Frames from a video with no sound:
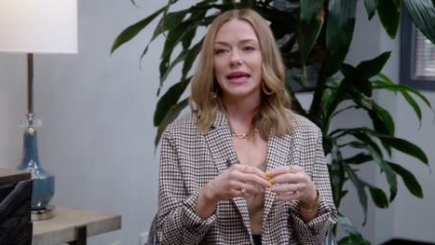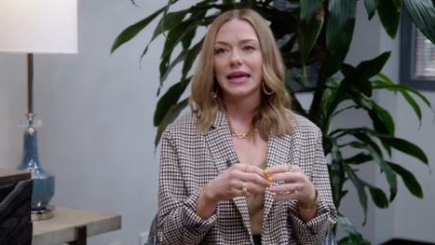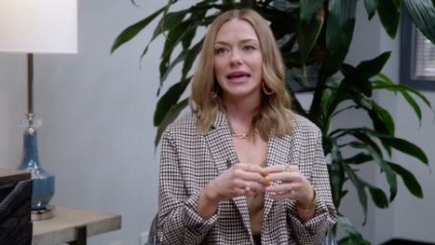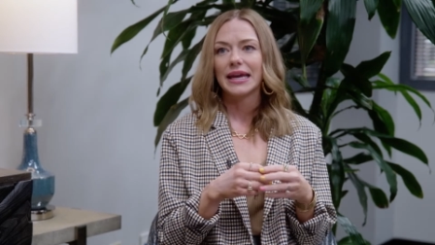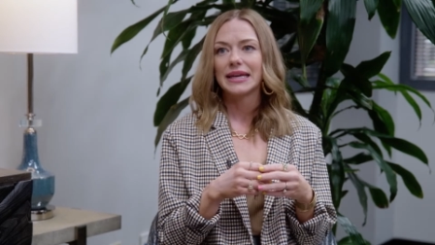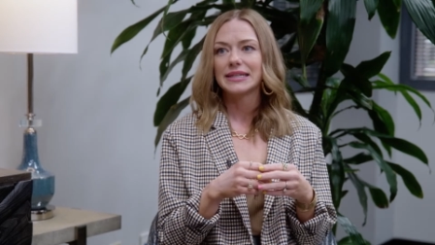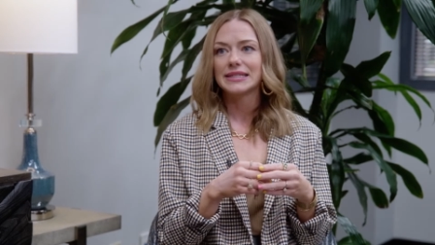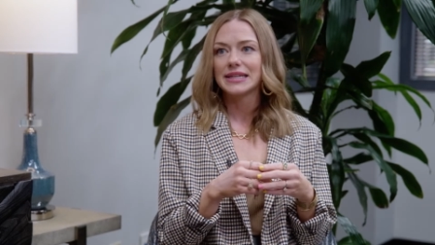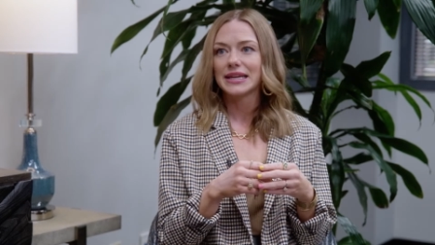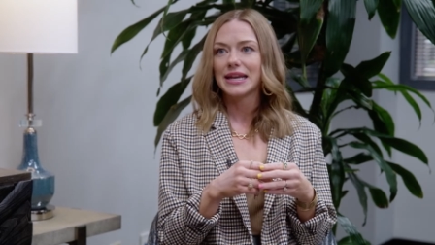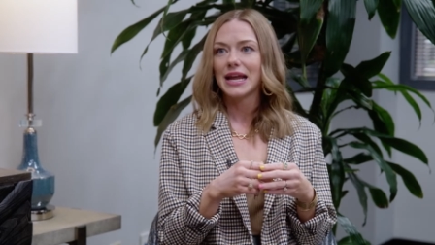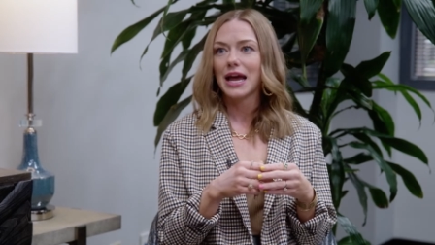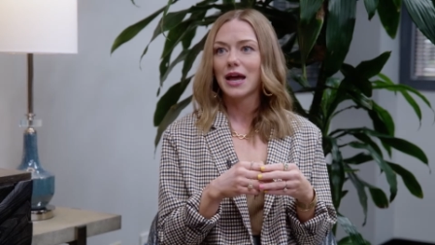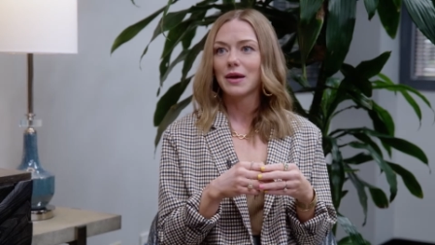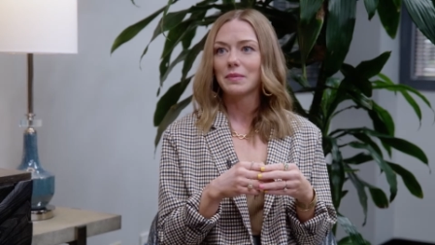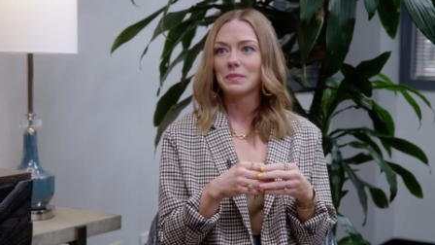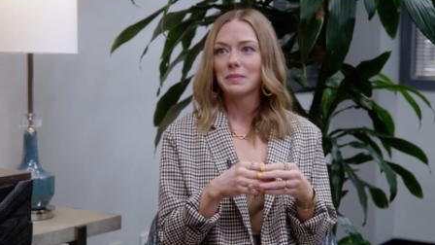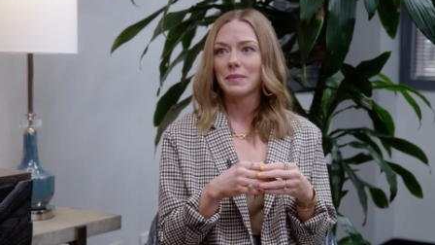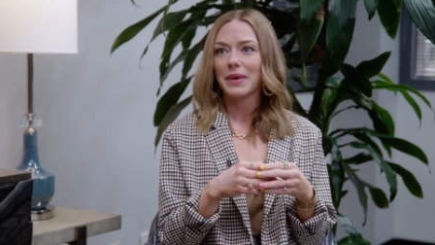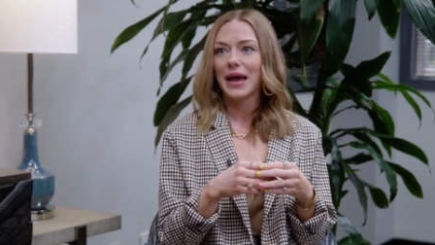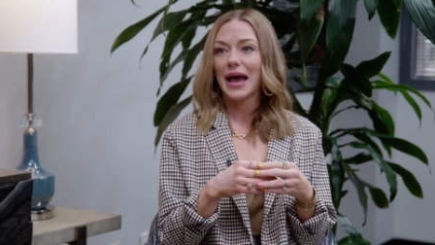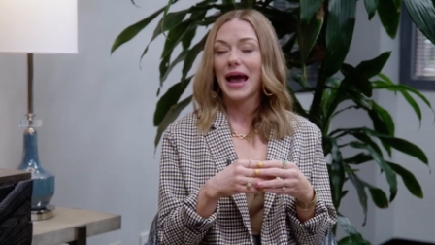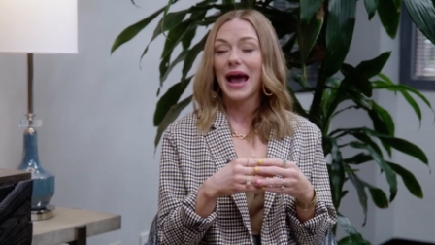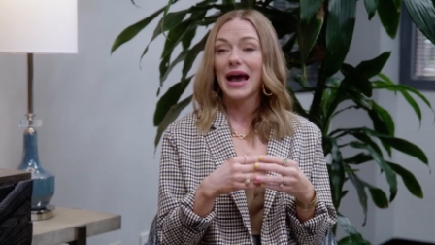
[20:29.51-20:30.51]
ended
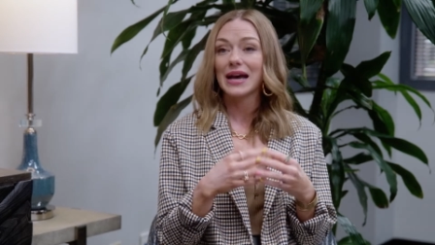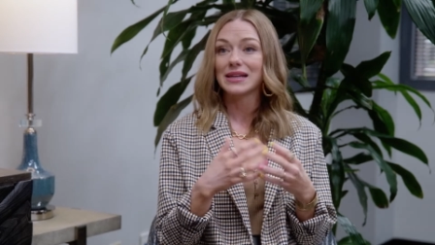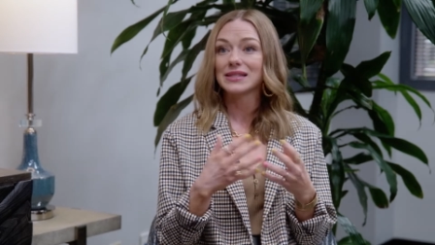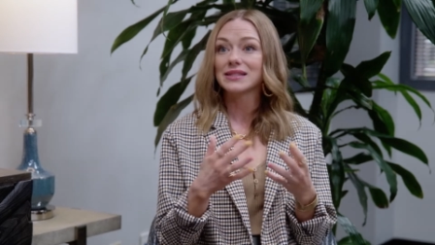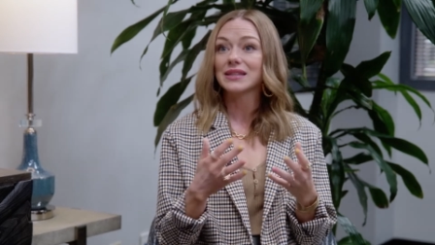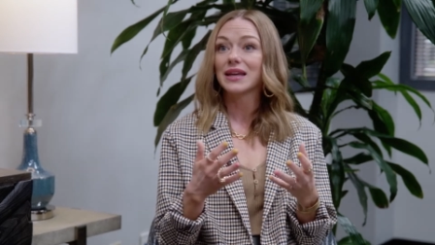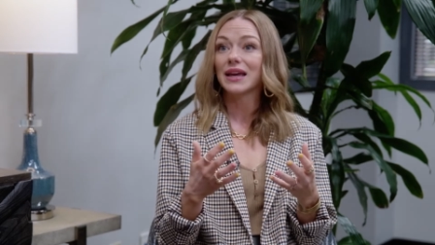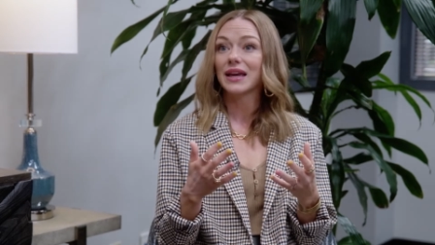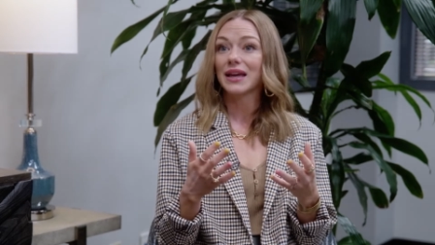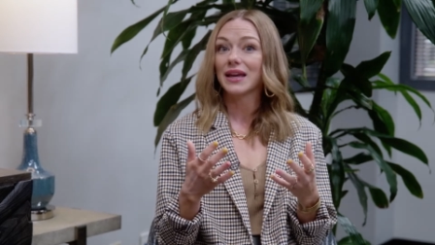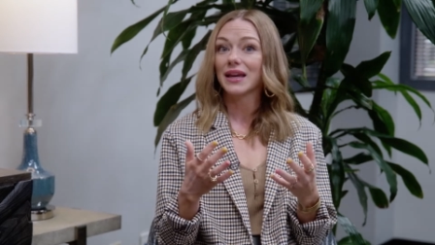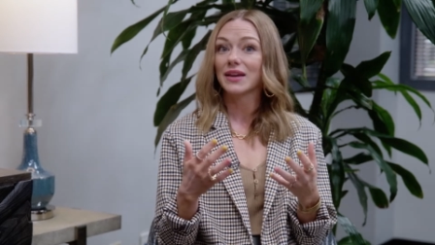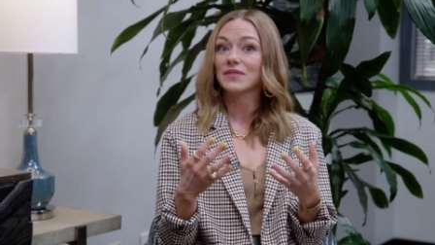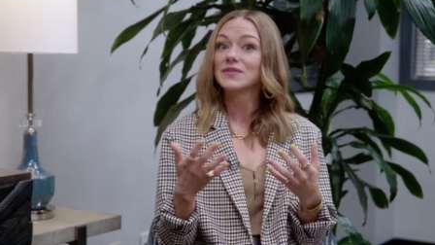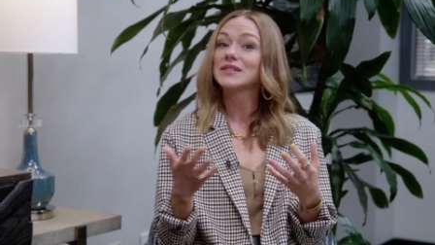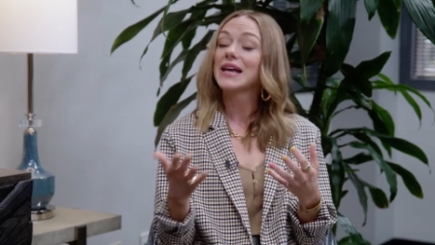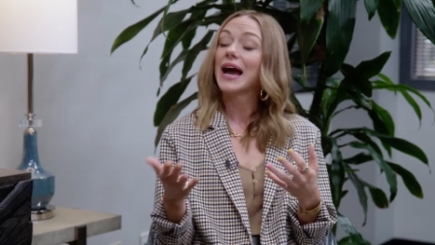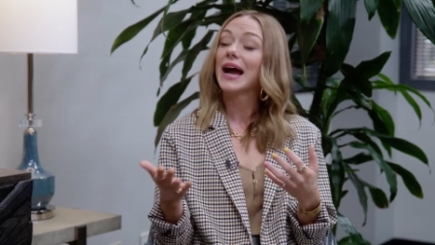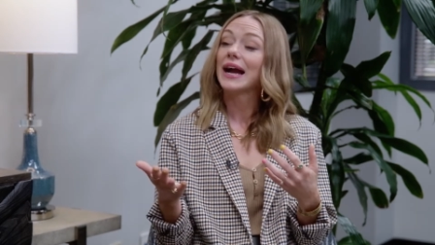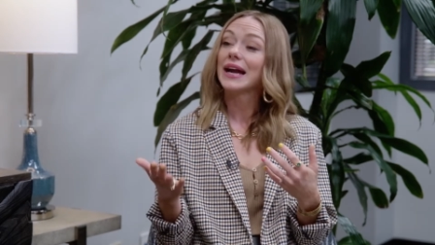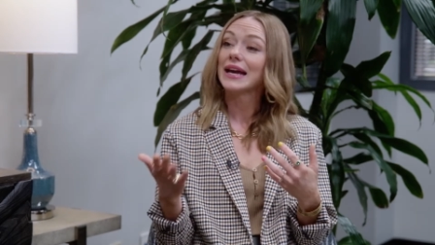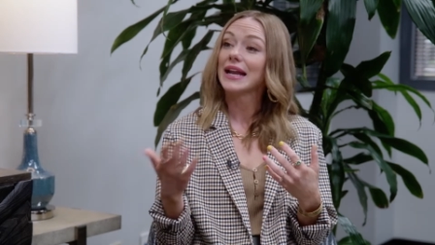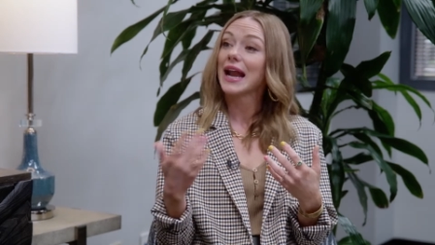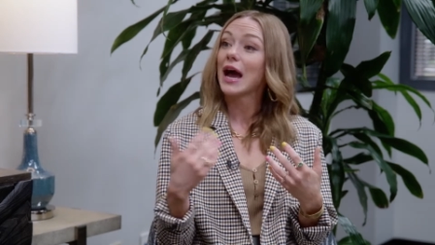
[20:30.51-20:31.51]
up asking if
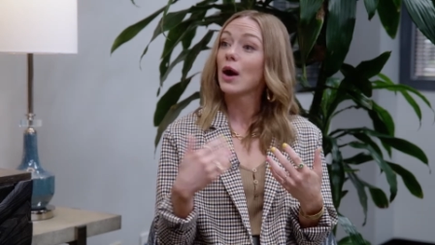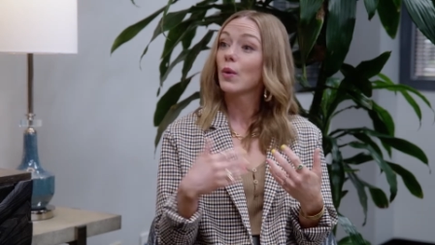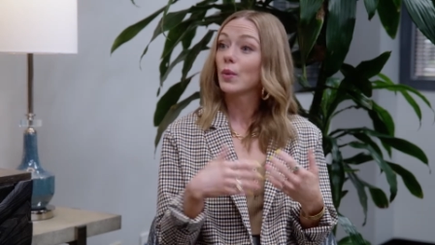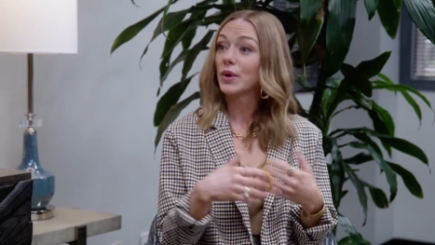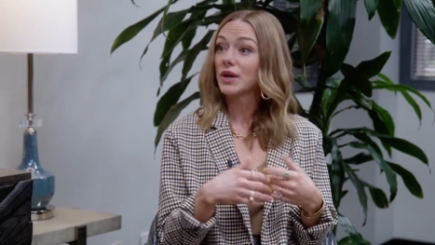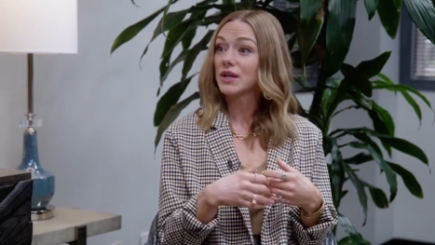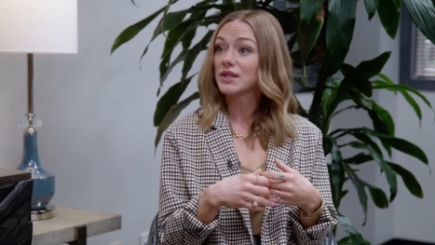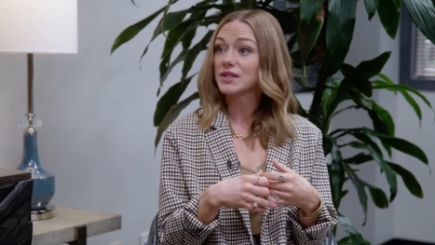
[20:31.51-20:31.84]
Zach and I would